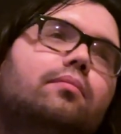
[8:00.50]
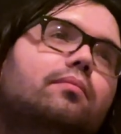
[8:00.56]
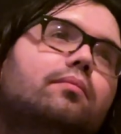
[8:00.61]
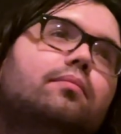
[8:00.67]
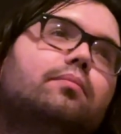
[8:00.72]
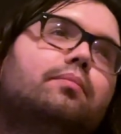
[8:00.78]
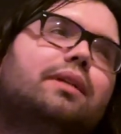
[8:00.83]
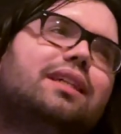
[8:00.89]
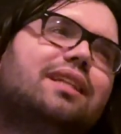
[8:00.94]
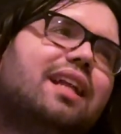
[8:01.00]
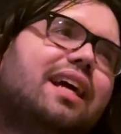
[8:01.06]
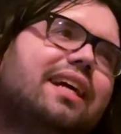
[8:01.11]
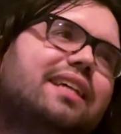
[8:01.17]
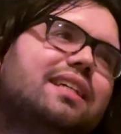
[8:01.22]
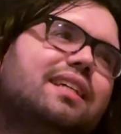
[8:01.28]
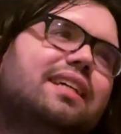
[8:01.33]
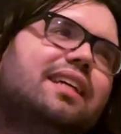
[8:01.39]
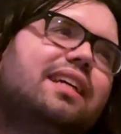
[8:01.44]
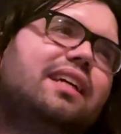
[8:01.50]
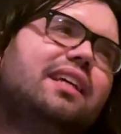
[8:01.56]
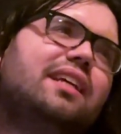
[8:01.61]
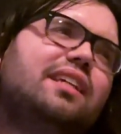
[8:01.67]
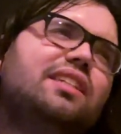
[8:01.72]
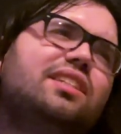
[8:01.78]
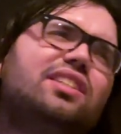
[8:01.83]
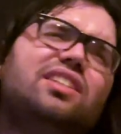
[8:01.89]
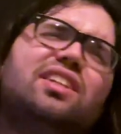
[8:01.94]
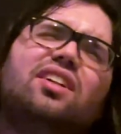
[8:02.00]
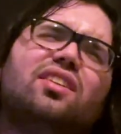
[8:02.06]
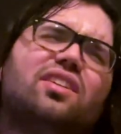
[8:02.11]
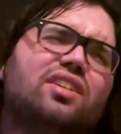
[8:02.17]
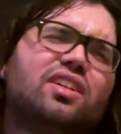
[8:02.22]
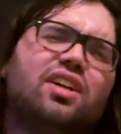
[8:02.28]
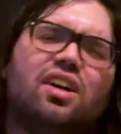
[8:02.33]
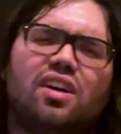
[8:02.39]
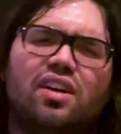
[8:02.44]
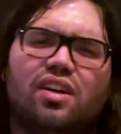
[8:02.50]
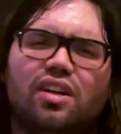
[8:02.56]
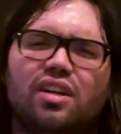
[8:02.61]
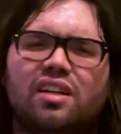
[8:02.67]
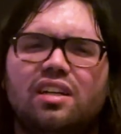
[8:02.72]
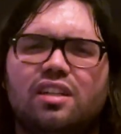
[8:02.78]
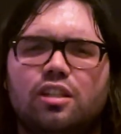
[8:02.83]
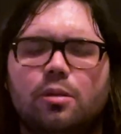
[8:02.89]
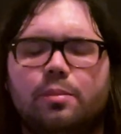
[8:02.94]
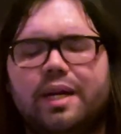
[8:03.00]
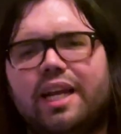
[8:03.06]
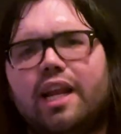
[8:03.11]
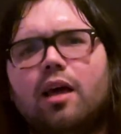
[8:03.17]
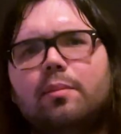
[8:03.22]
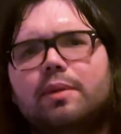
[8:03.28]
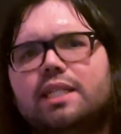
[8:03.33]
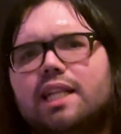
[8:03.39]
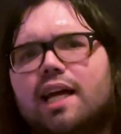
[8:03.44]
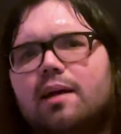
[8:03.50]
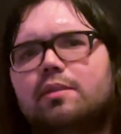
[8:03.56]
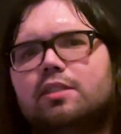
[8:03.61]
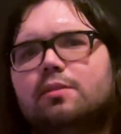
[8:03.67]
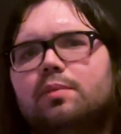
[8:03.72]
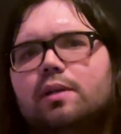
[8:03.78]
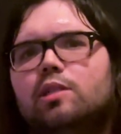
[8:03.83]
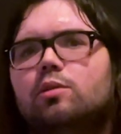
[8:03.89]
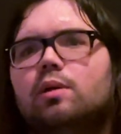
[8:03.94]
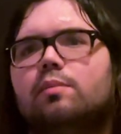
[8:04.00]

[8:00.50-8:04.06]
but like, it's still a car. No matter how many times SpongeBob